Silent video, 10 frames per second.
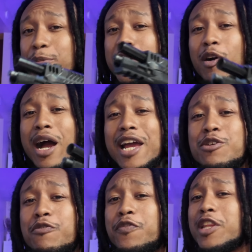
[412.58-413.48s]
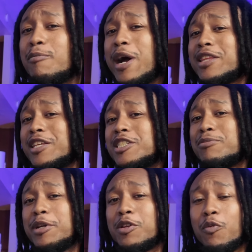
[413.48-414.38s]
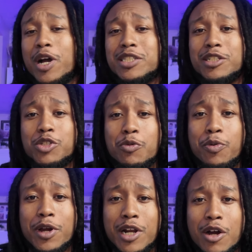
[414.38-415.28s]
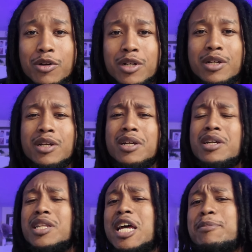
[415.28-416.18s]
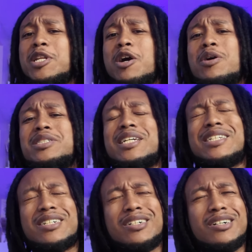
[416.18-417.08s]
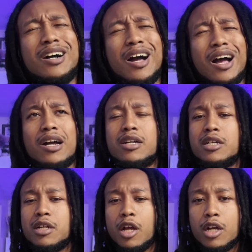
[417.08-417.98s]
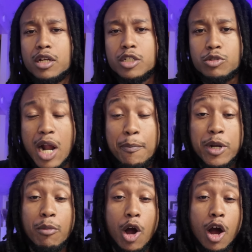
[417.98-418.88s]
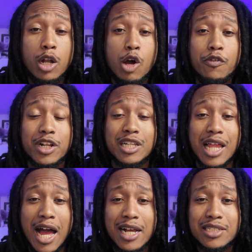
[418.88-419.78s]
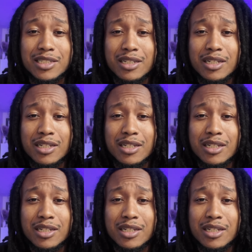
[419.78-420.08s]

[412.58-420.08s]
me know how you feel about this Smith & Wesson 2.0. Let me know, is it dropping them all over the Glocks?